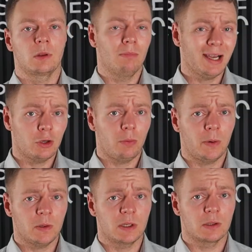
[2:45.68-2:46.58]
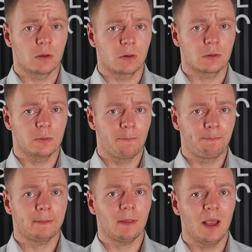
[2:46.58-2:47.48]
Microprocessors,
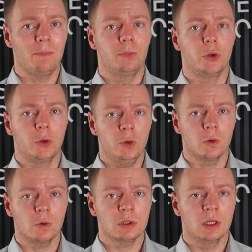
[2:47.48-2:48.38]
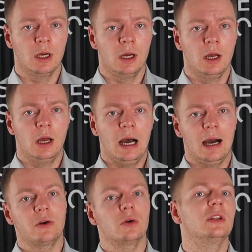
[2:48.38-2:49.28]
MPUs,
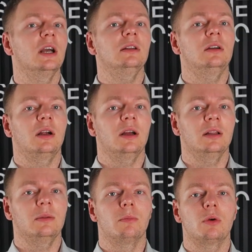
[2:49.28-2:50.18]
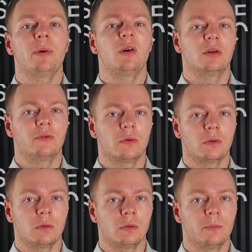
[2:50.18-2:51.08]
are on the other hand more
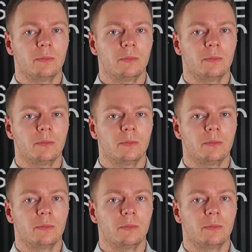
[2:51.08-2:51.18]
powerful